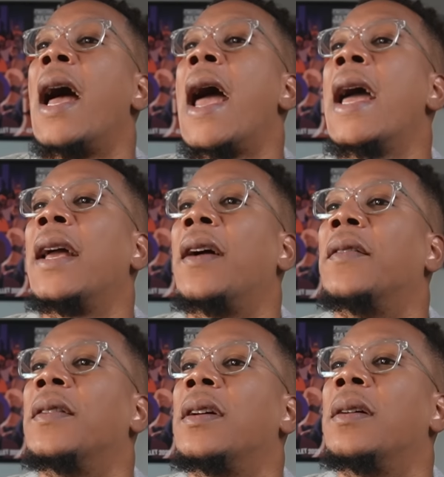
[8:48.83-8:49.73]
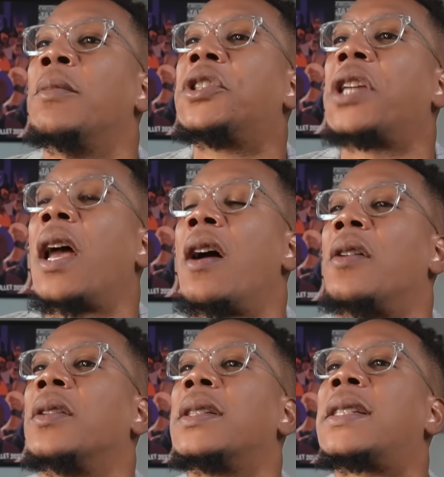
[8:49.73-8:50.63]
Hey,
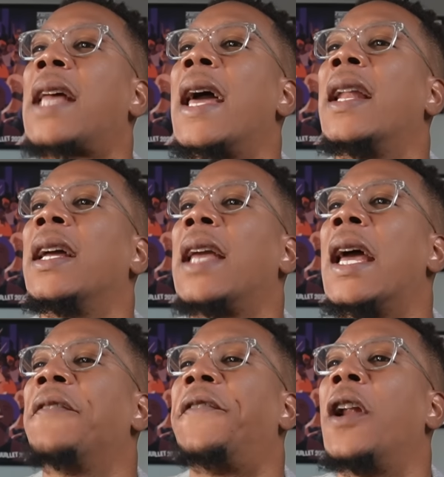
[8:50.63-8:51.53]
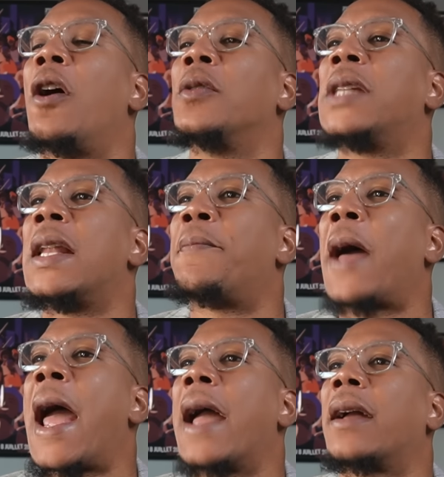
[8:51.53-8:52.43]
Michelle, say it again for those in the
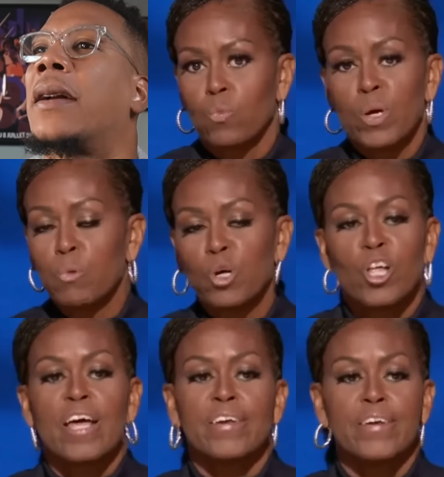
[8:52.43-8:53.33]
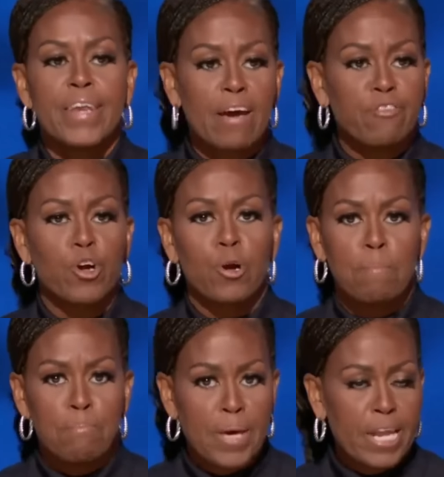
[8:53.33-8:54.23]
back. We will never
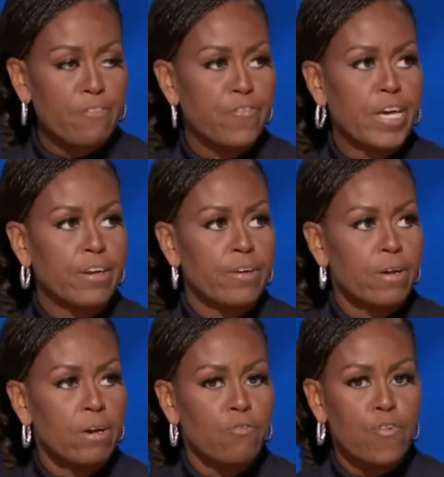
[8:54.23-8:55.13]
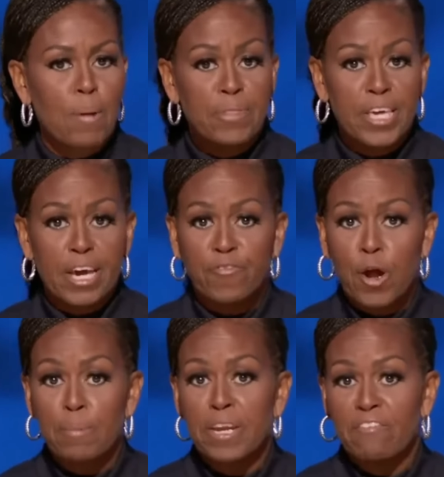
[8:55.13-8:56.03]
benefit from the
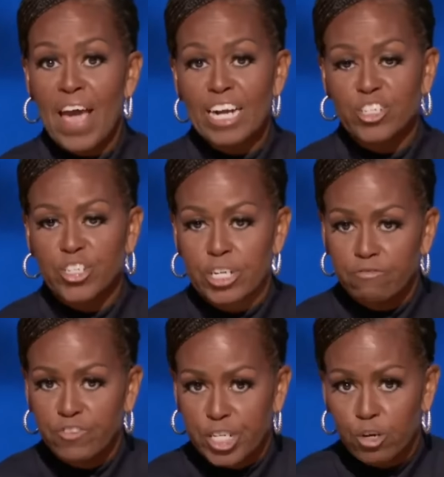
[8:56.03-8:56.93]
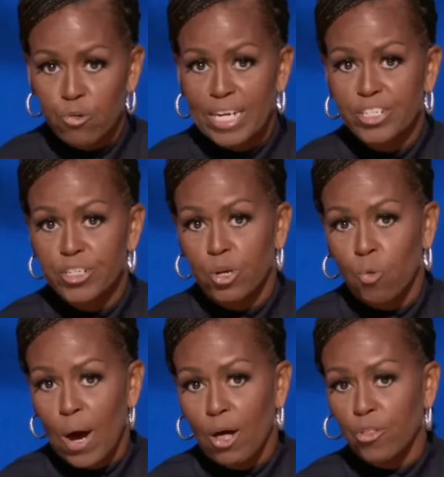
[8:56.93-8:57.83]
affirmative action of generational
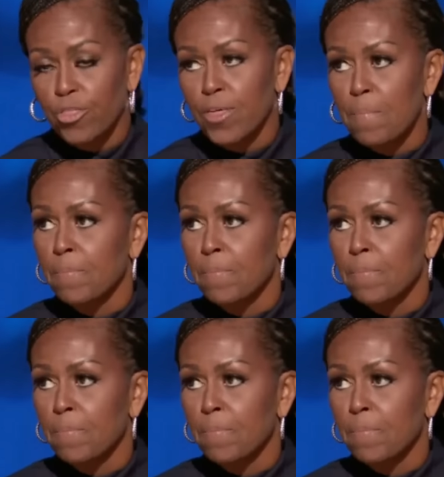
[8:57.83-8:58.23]
wealth.